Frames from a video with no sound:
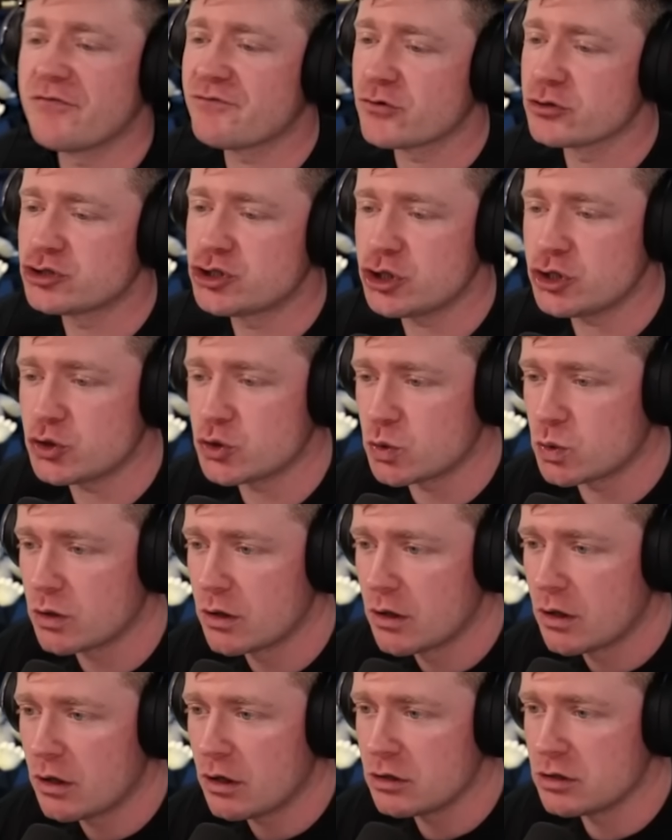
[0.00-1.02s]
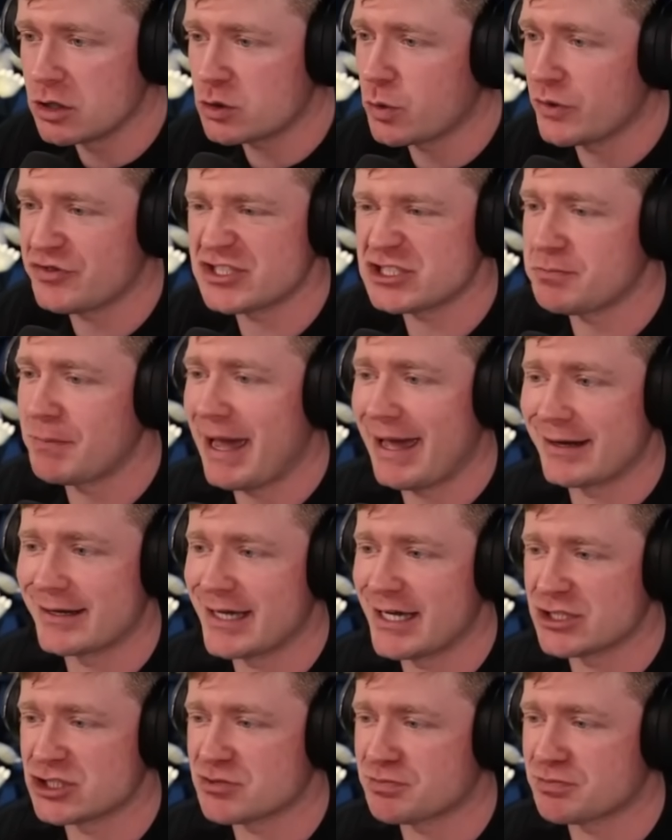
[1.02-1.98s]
for 2, look what this man gets,